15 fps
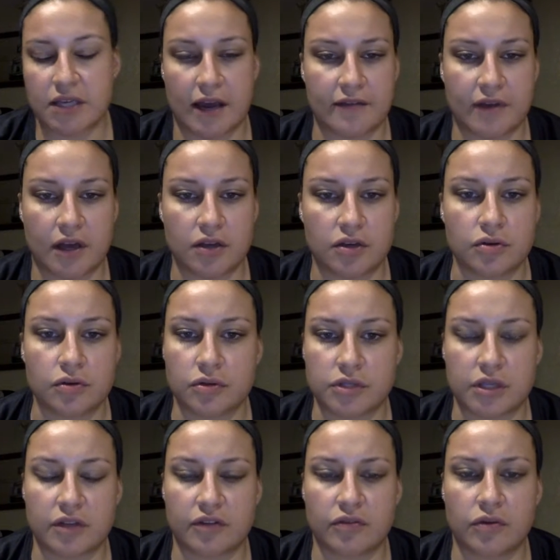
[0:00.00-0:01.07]
I've had noodles
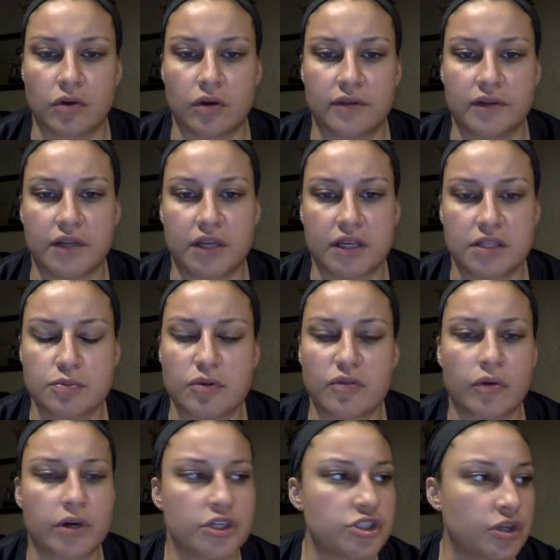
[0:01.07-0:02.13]
on the floor for the kids
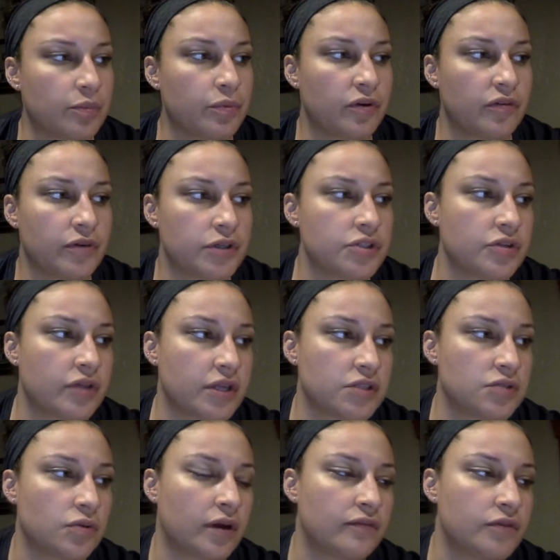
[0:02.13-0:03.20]
before to jump over, so that's
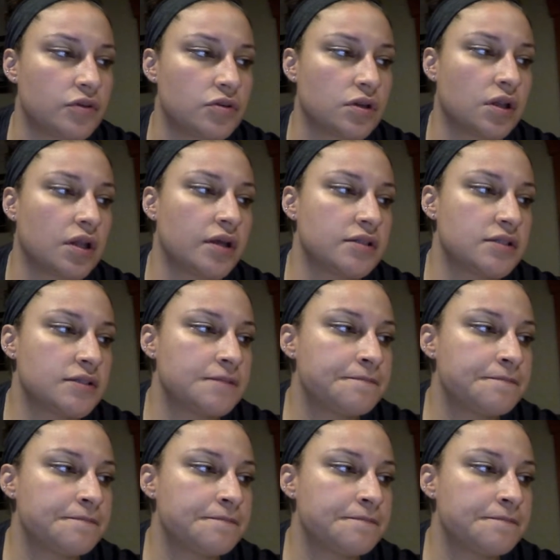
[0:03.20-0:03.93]
what I've utilized.